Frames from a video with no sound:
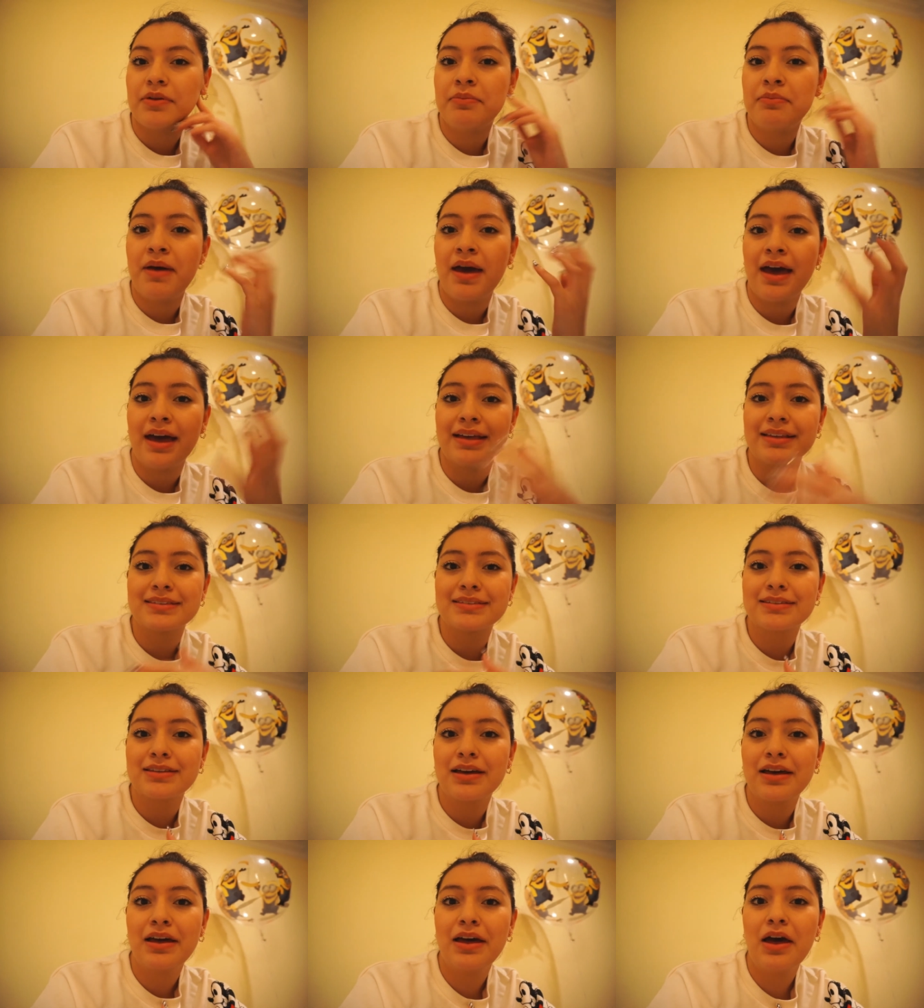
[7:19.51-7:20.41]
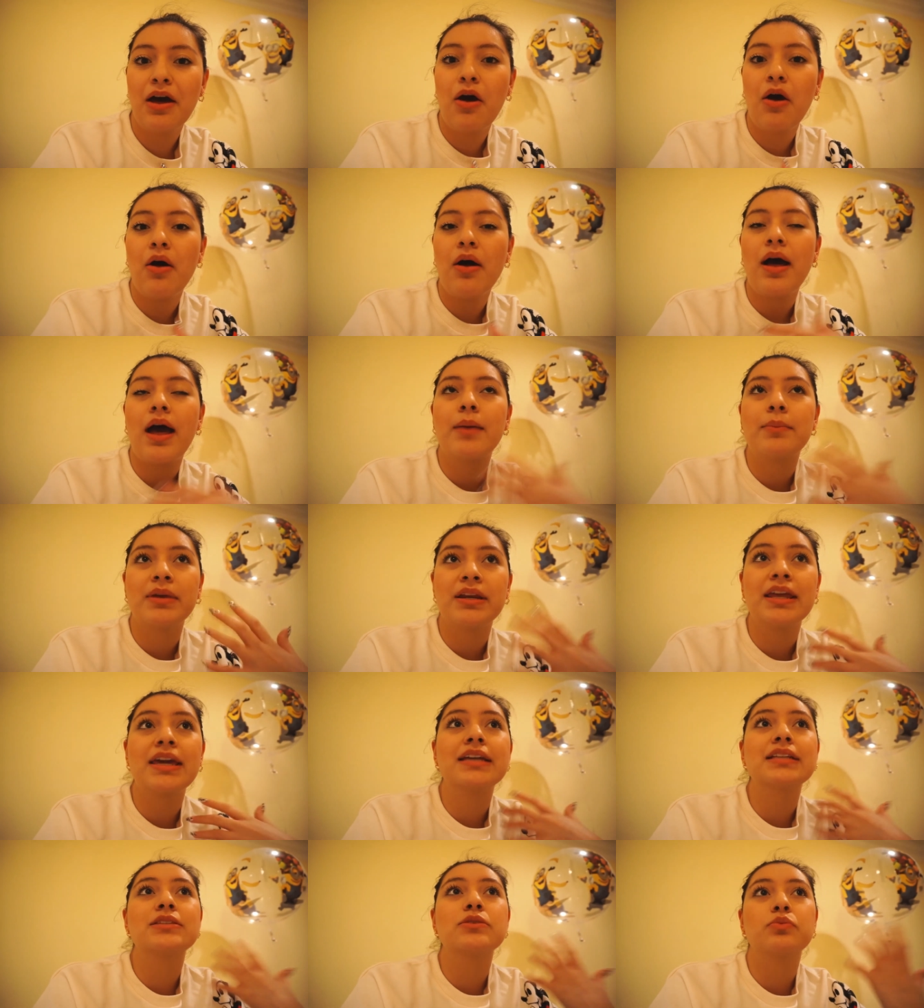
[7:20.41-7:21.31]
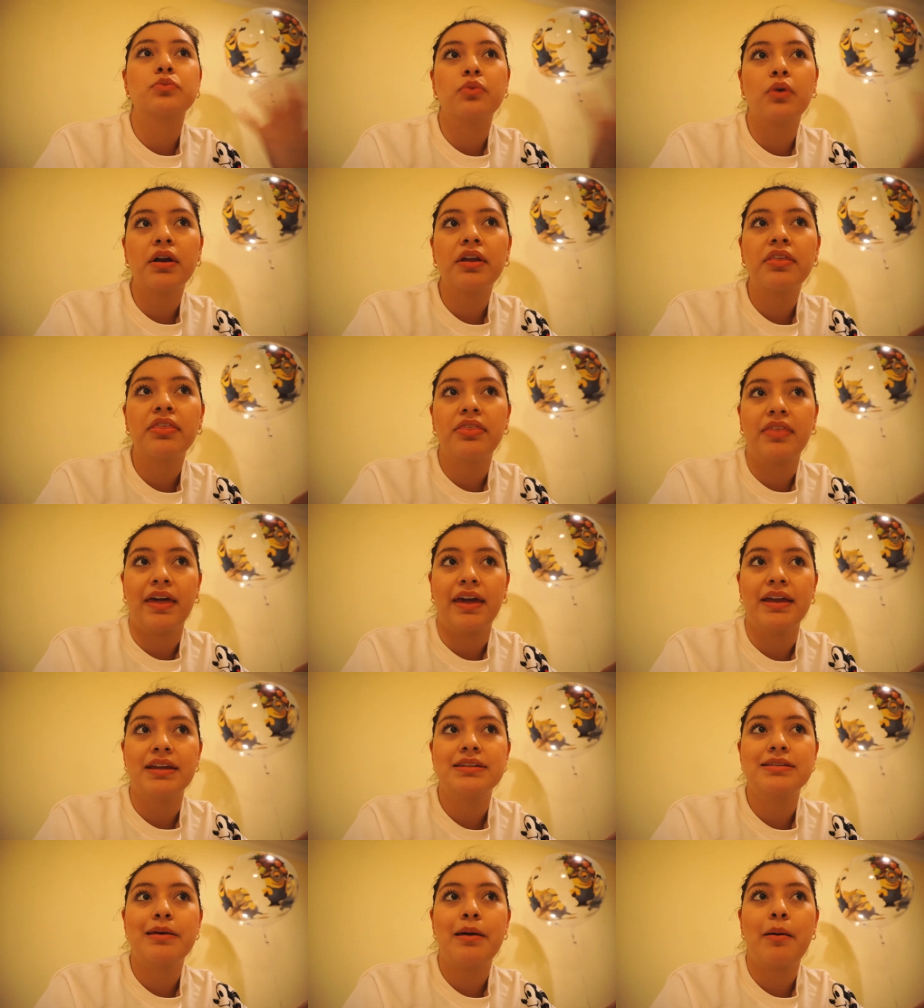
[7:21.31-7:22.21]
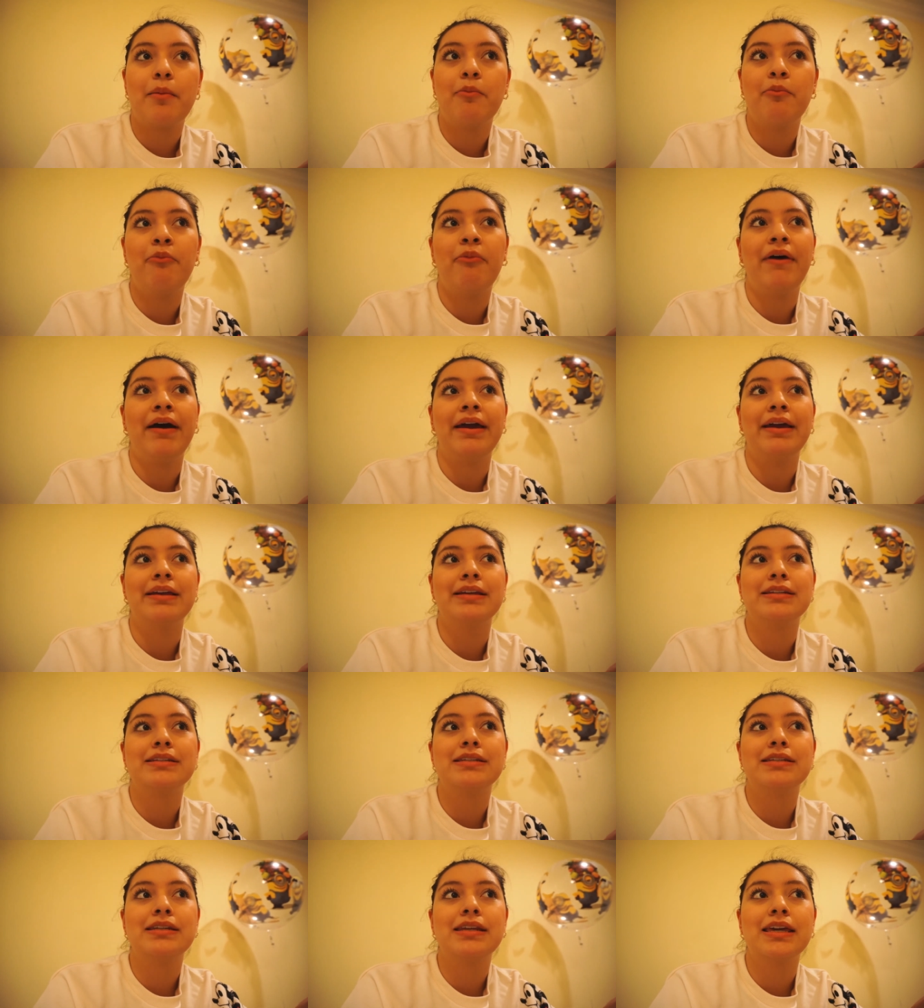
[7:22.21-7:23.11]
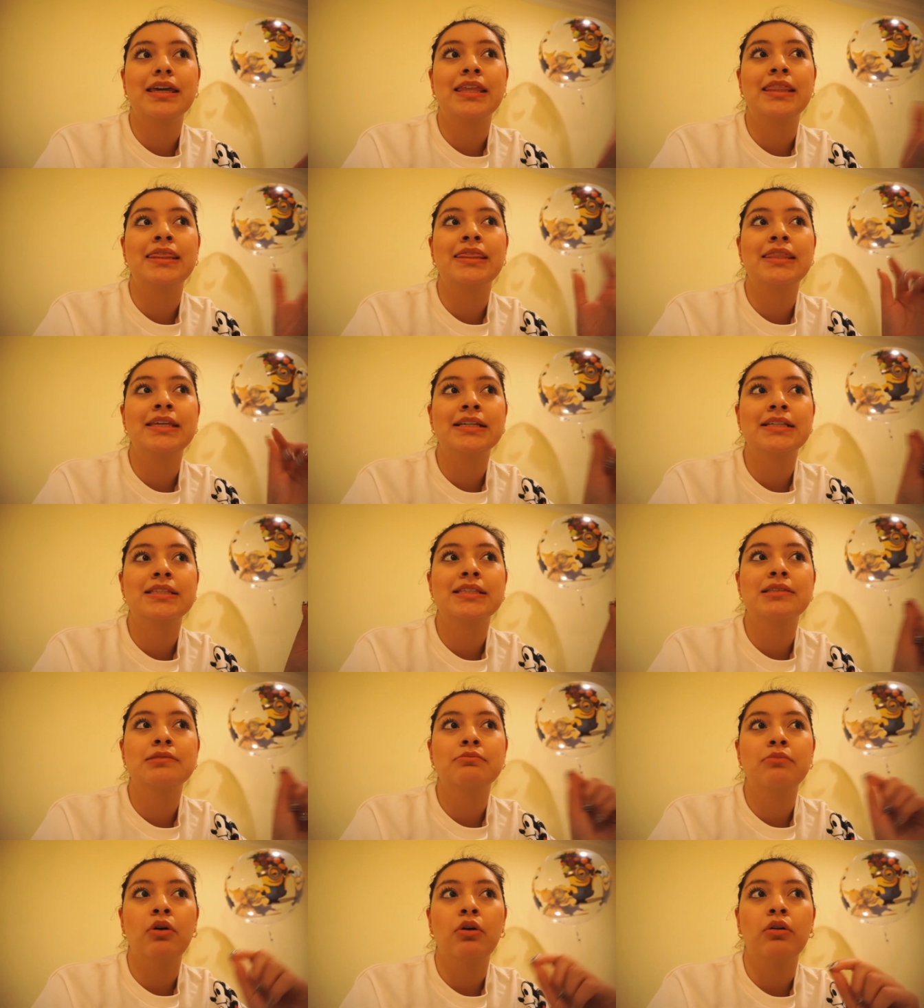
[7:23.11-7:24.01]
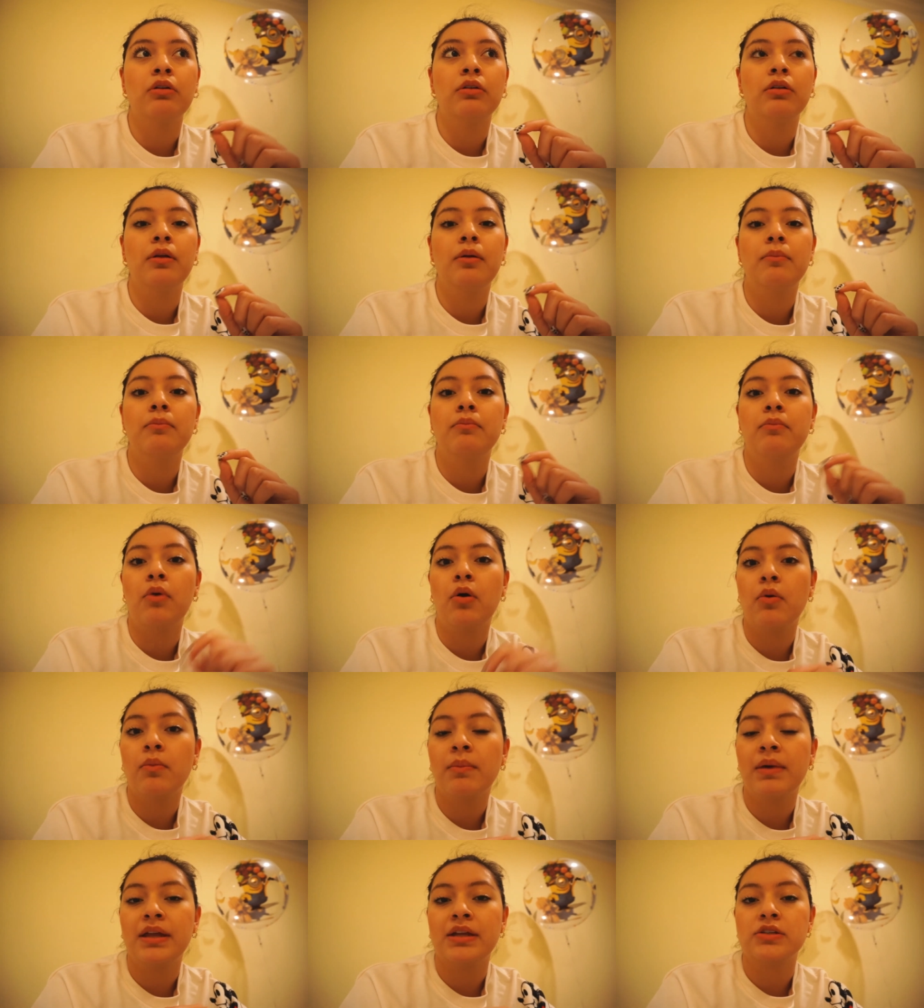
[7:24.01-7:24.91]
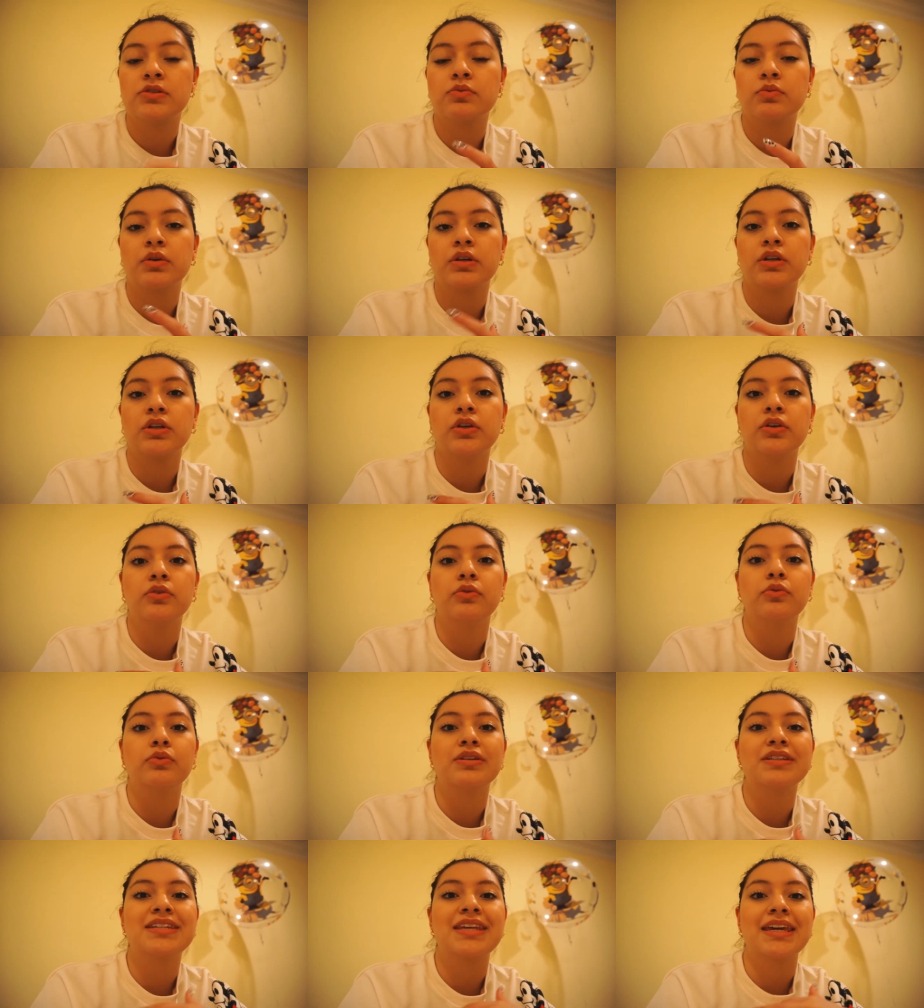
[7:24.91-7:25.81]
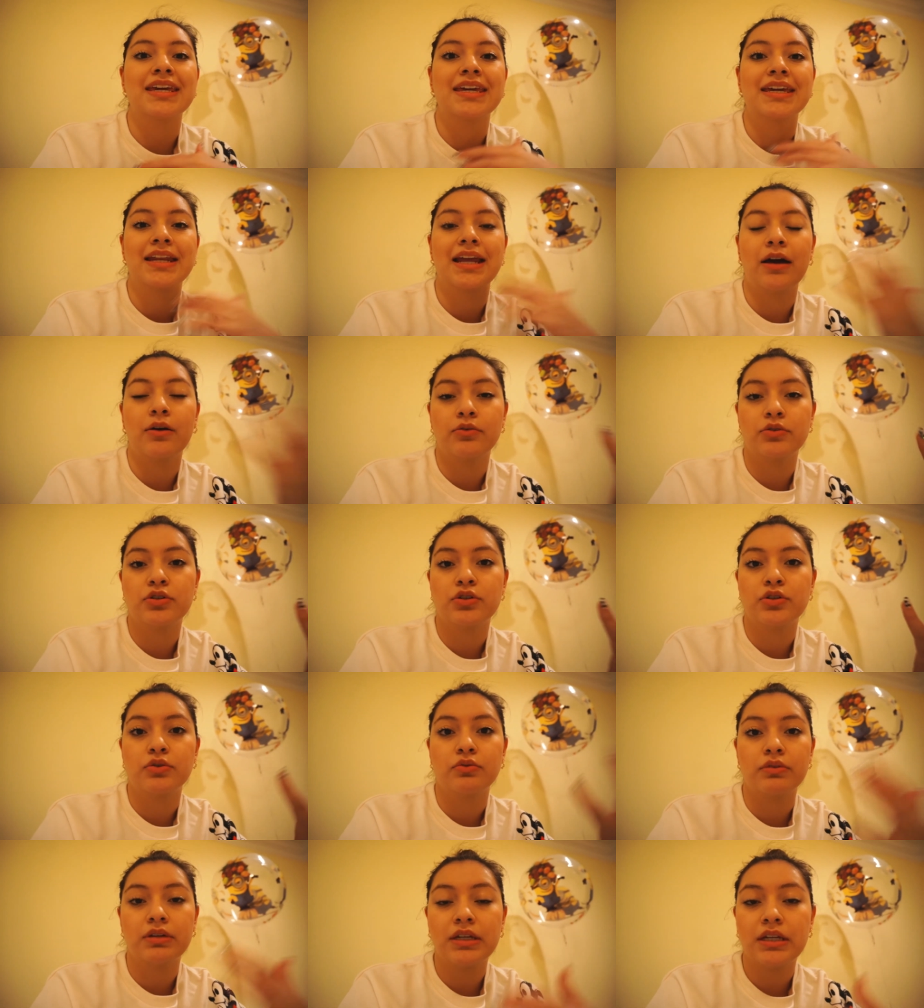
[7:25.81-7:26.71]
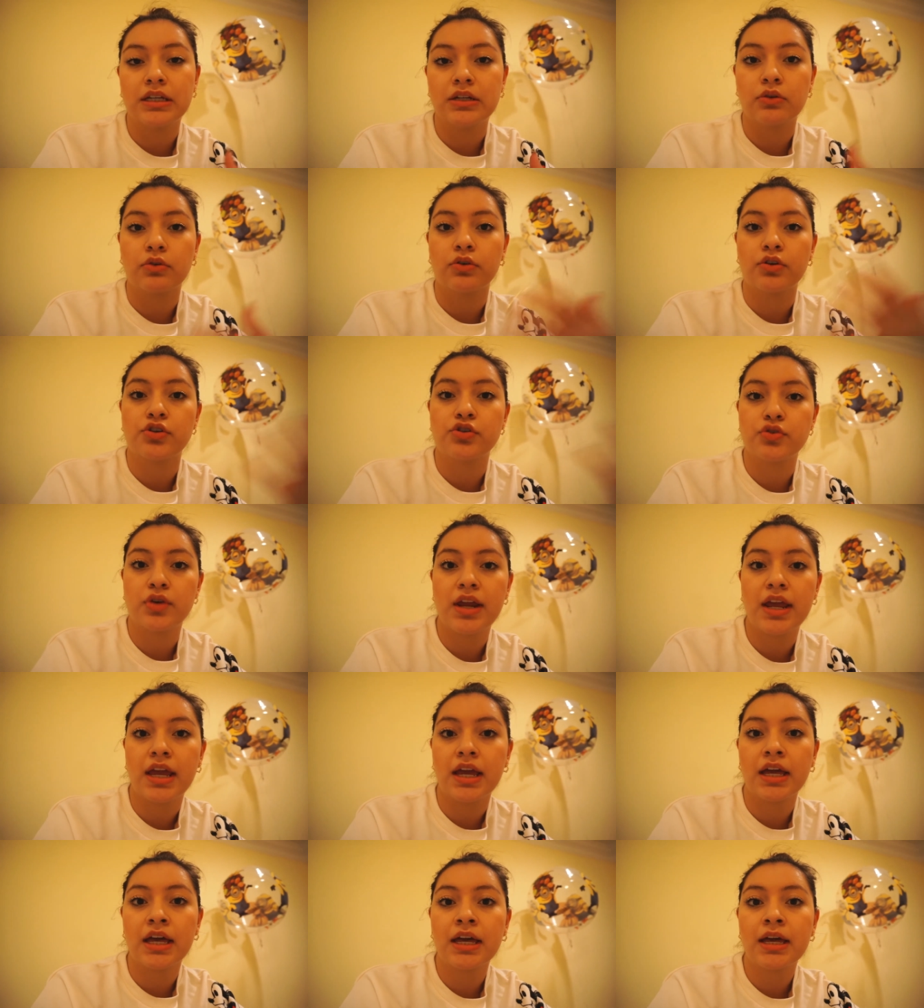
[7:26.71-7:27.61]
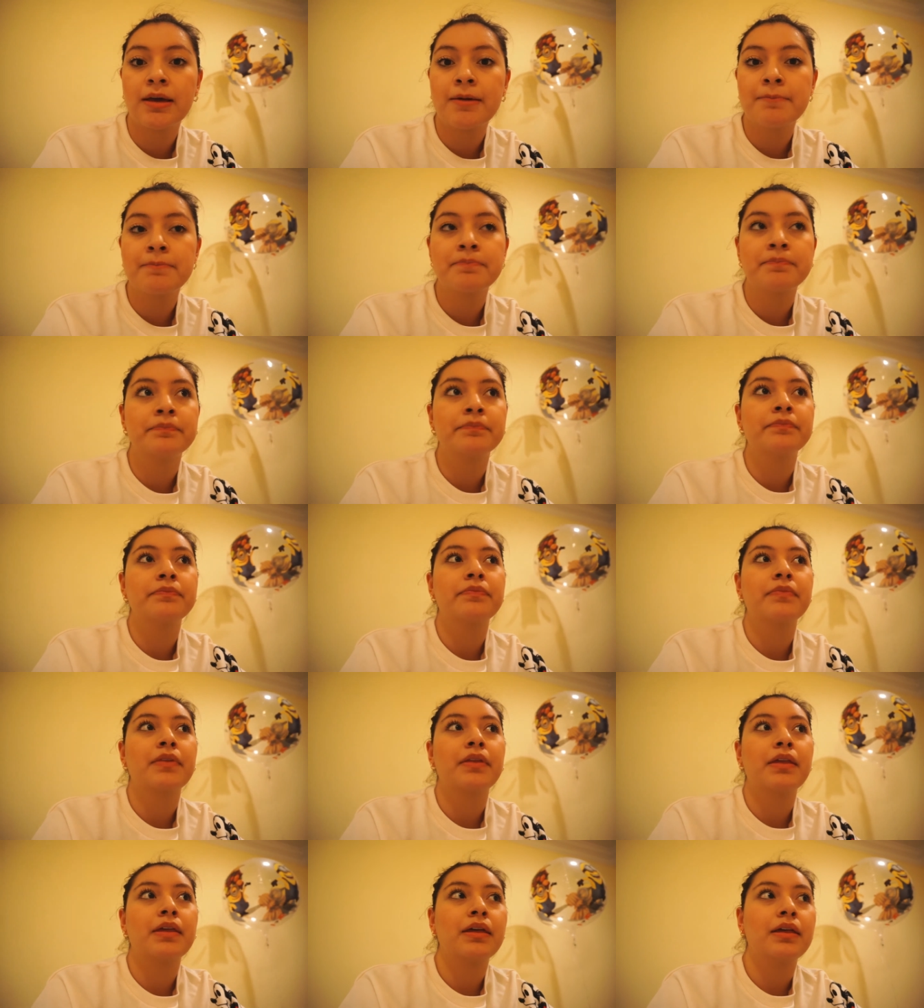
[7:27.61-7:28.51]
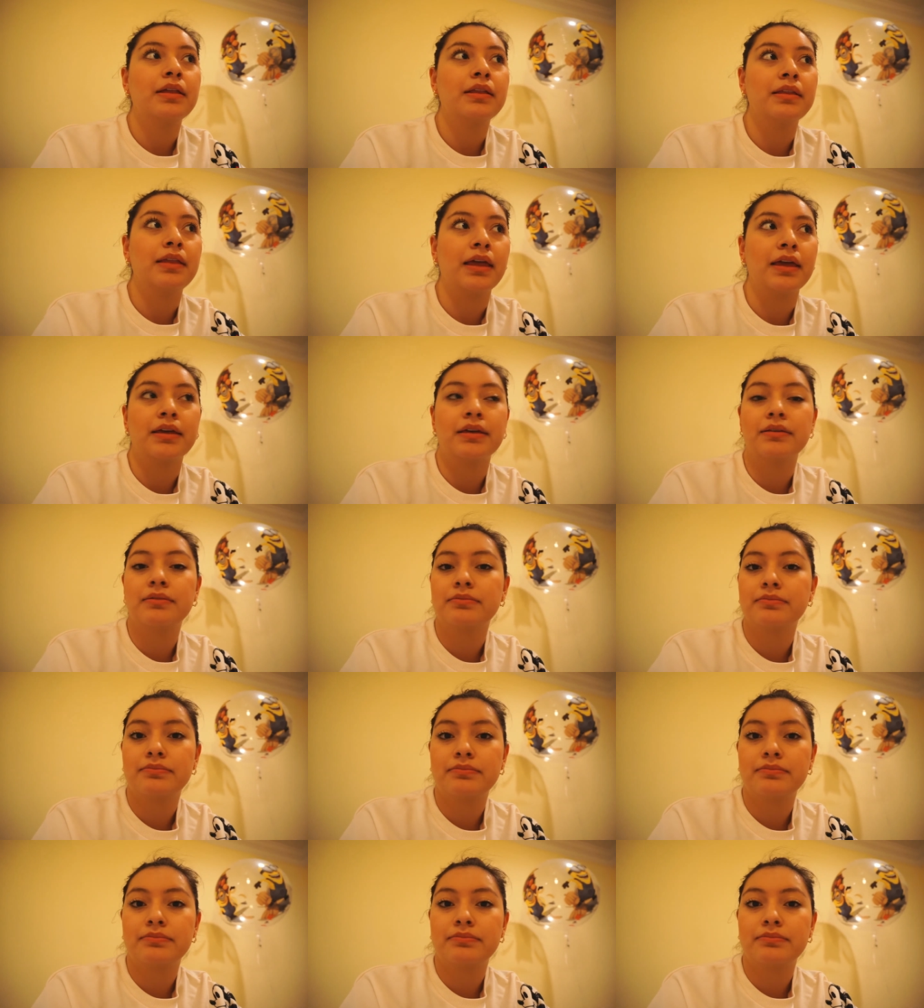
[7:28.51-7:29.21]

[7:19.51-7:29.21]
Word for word: the mask I mean, it's worth it, but in these small moments when you take it out to eat or drink, like,